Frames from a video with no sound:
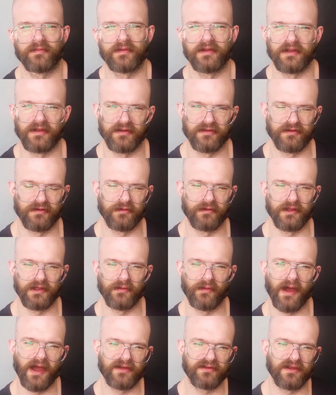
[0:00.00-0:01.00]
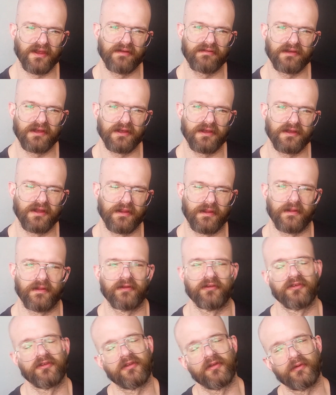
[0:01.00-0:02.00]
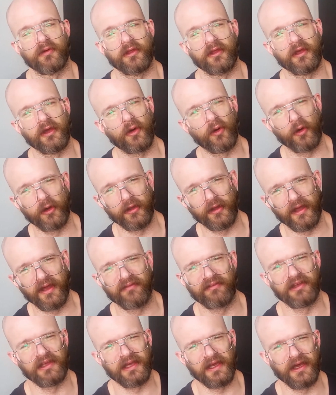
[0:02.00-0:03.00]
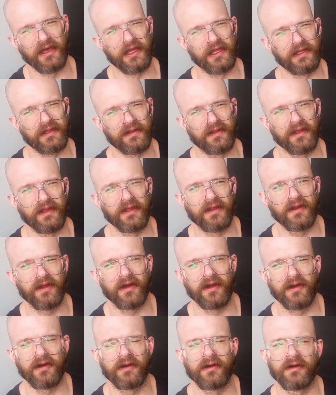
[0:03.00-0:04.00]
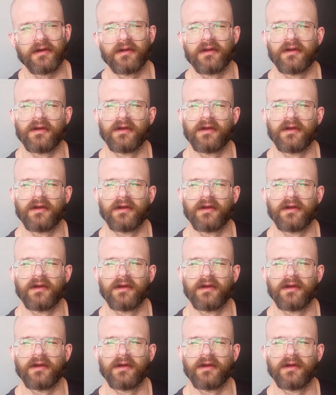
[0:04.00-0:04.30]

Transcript: just because they're really wax heavy, and then there's the really oil heavy kind that are